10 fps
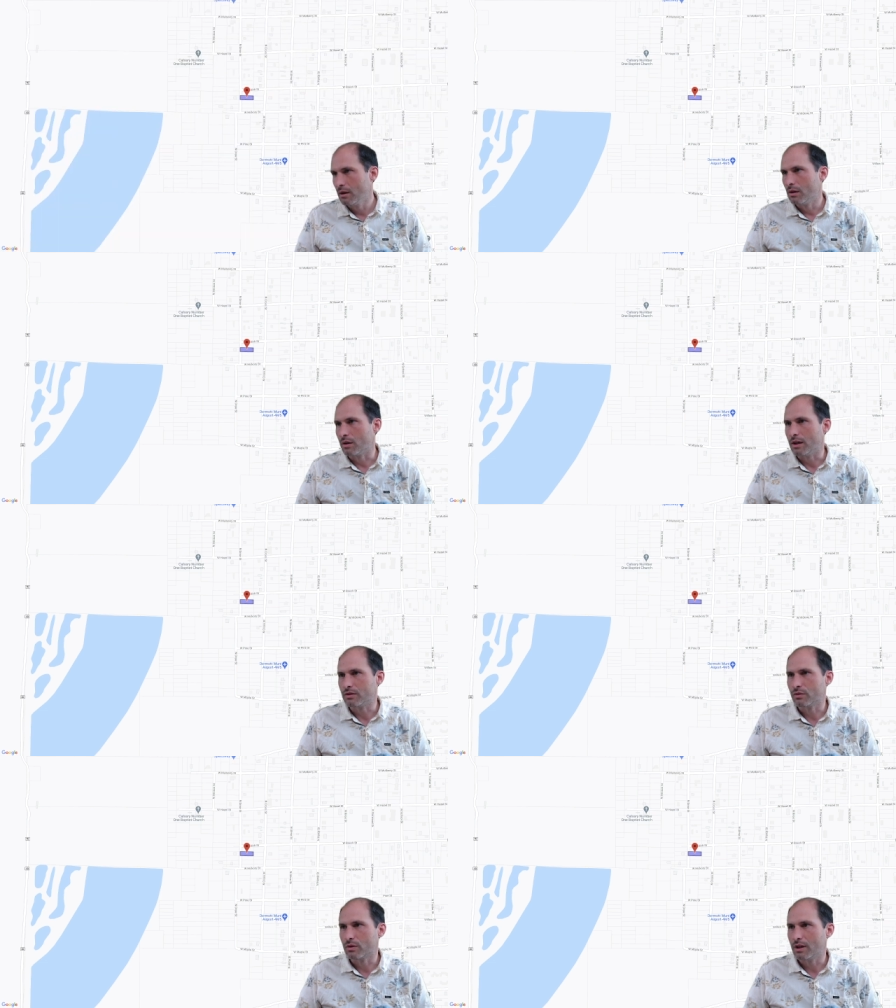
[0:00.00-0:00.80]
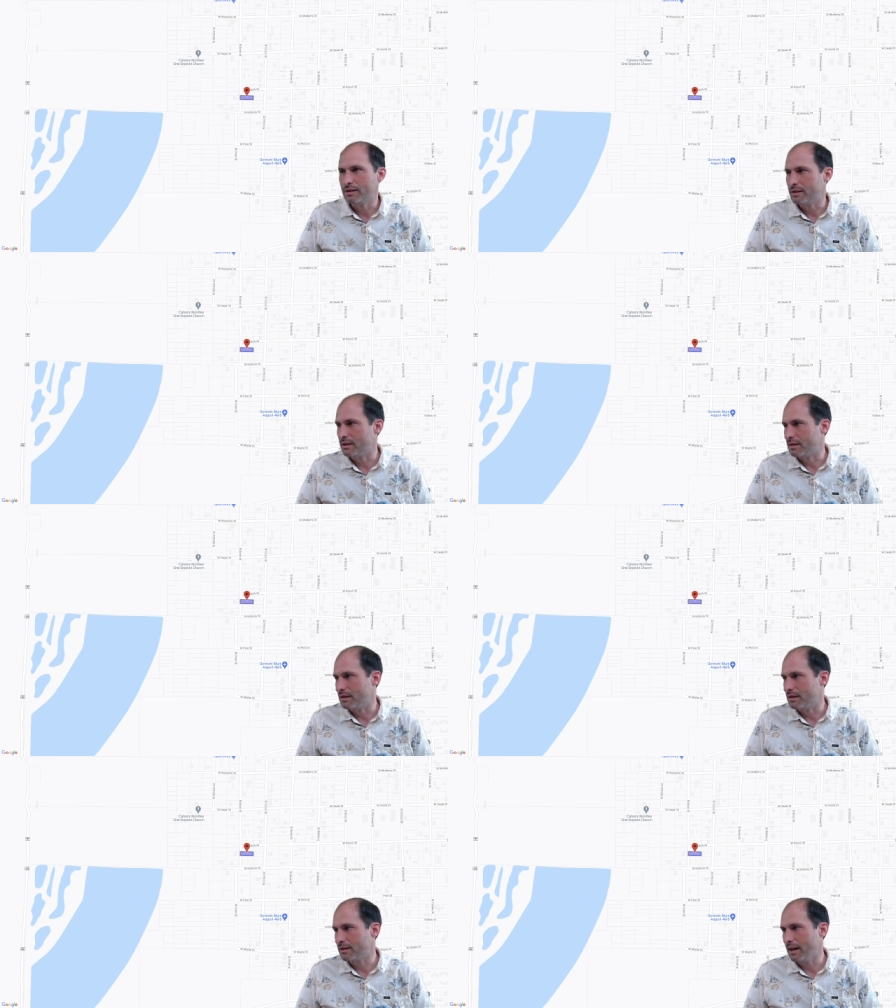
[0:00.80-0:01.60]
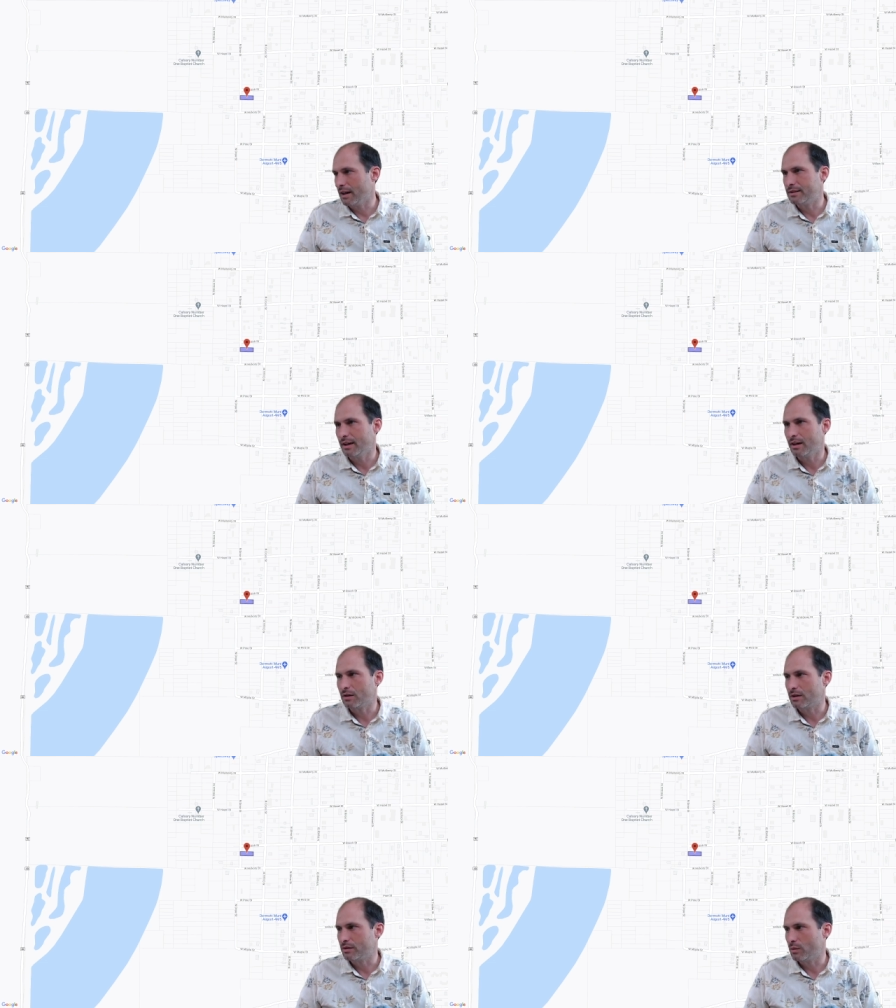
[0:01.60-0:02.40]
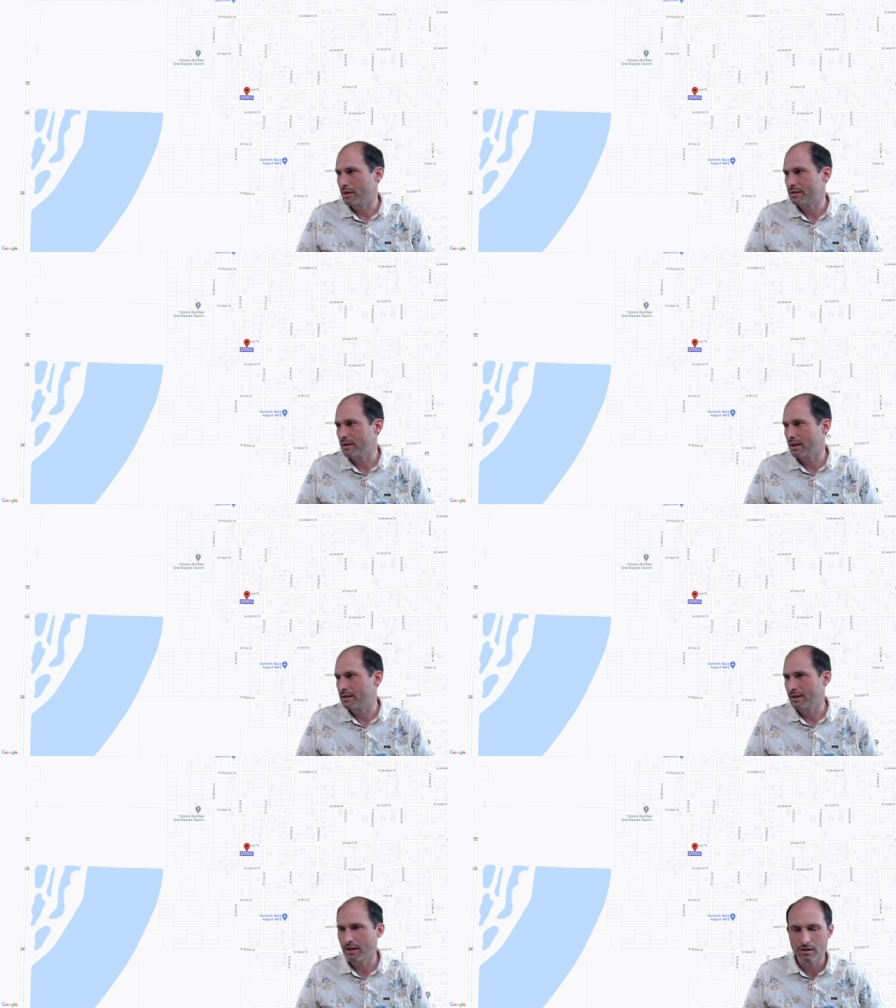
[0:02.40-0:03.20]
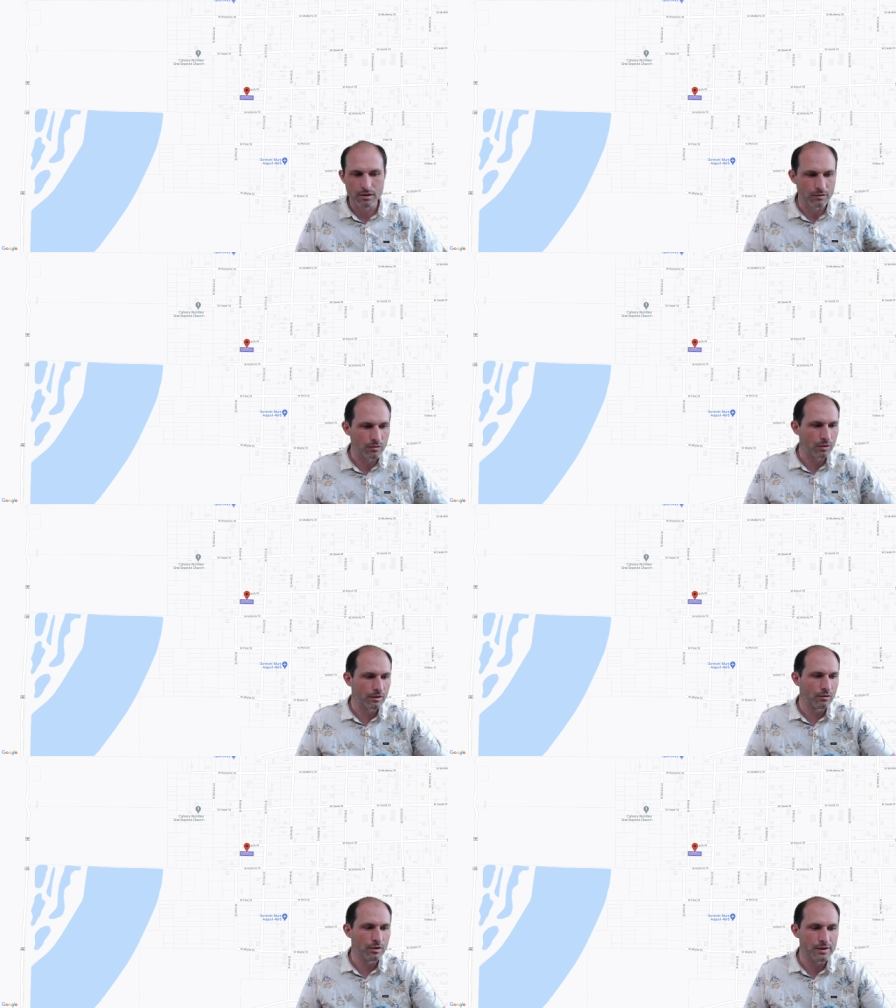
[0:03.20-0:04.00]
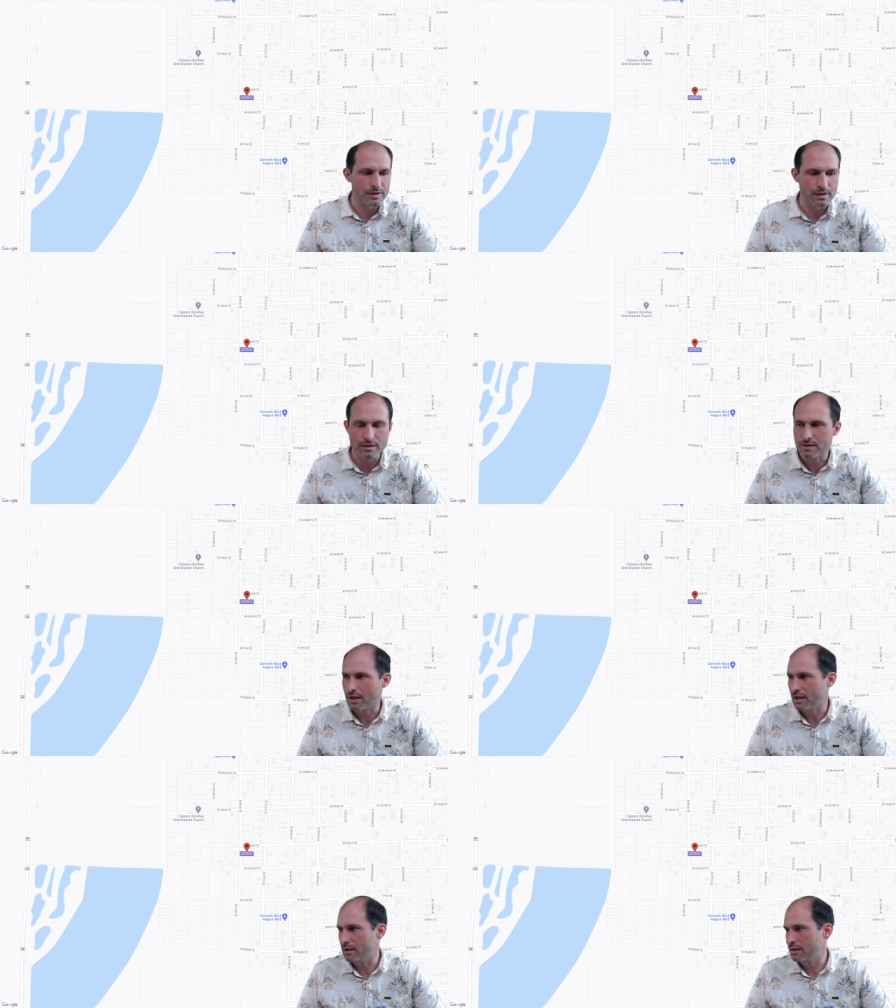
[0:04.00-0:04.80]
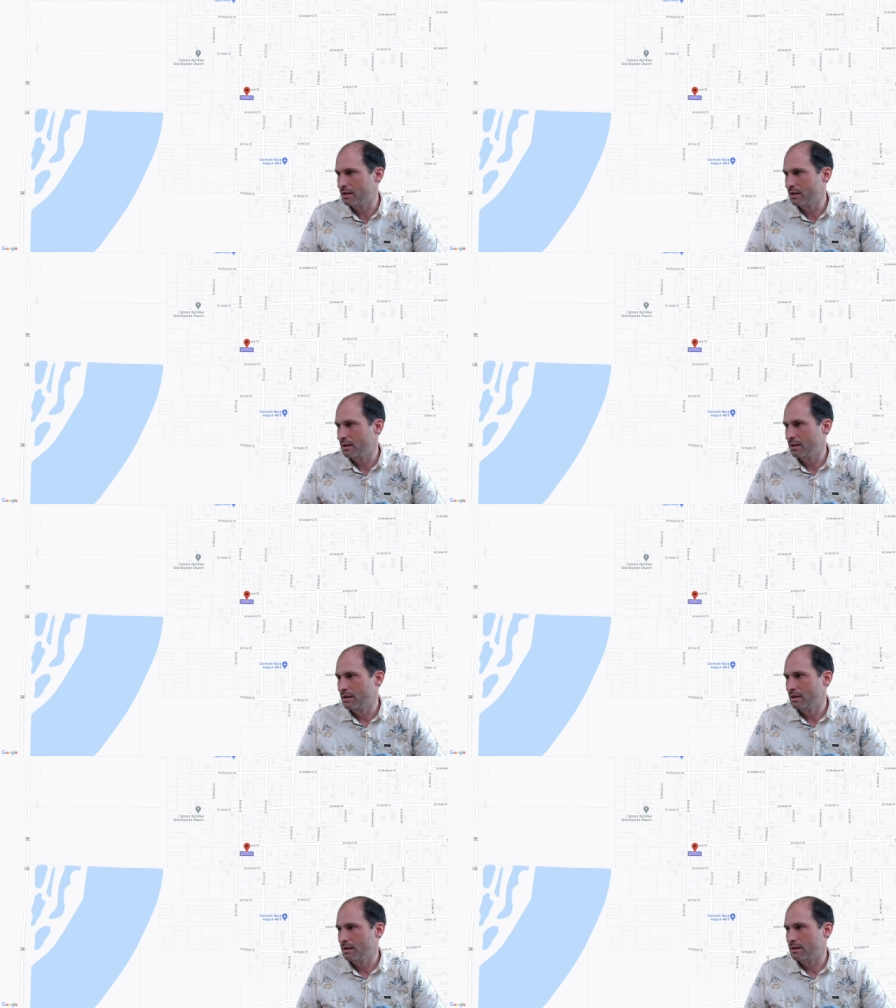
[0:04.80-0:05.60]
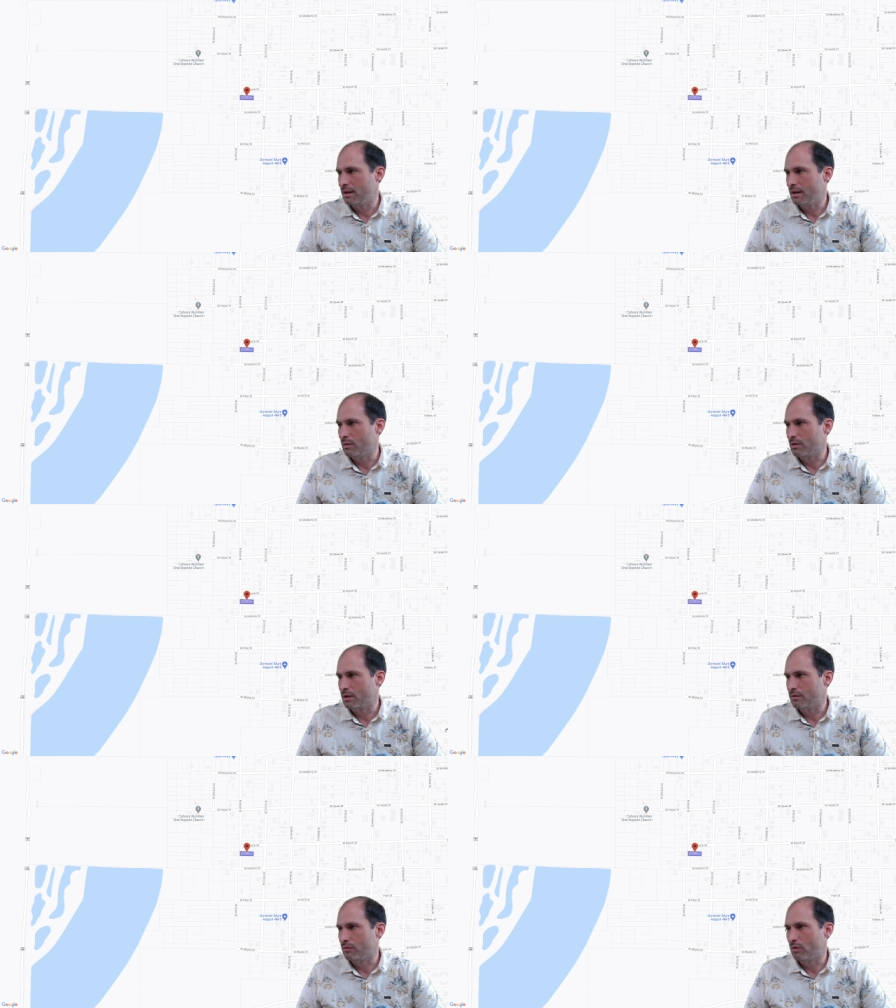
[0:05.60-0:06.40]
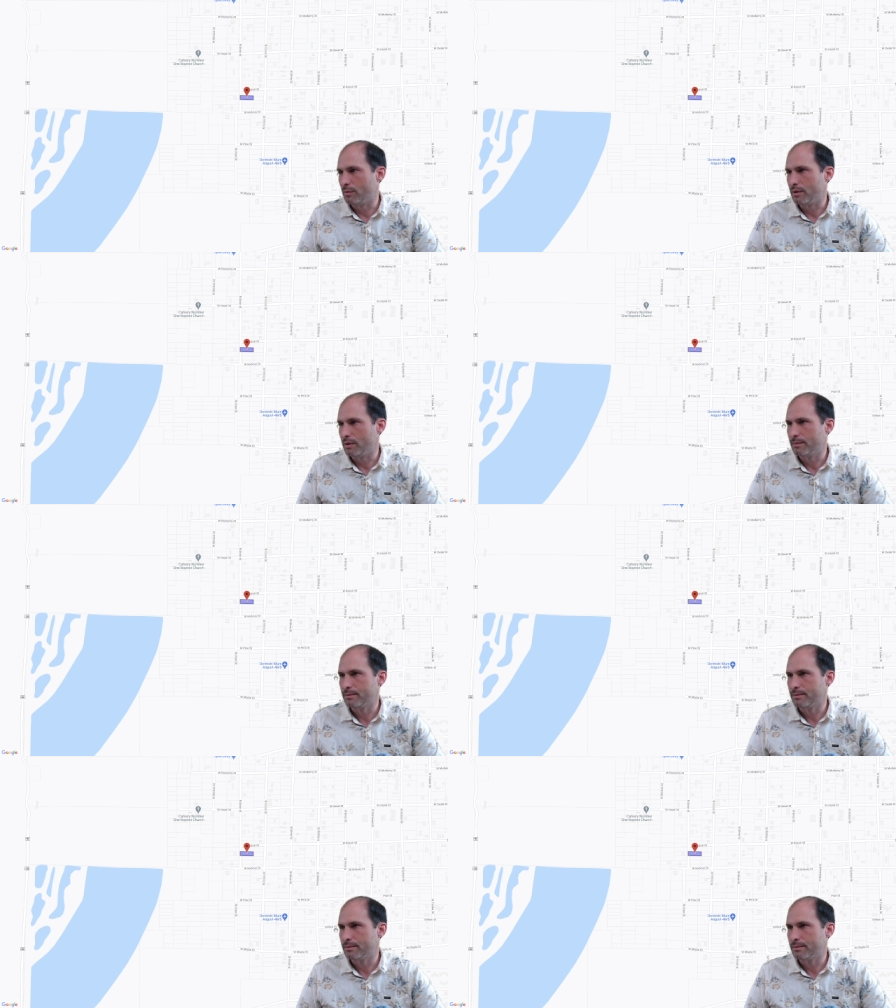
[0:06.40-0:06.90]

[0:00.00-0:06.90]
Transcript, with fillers: Okay, so we're on the, the side of town, on the west side of town, and for whatever reason, it's not, not working for me.